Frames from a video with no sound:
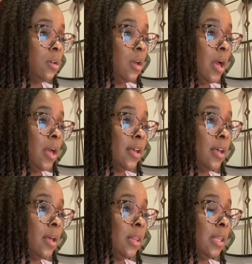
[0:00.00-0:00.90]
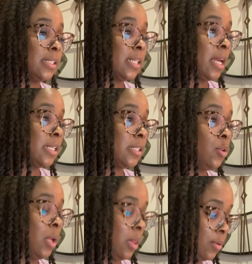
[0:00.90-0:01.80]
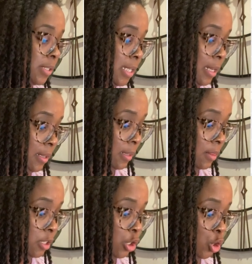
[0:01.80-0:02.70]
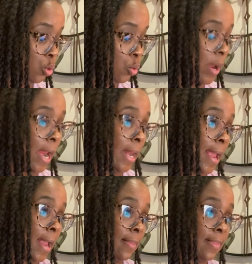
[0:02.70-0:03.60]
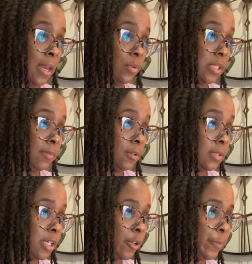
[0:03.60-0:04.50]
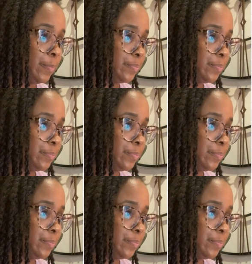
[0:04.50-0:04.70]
Looks like student loans, the 288 that it was supposed to.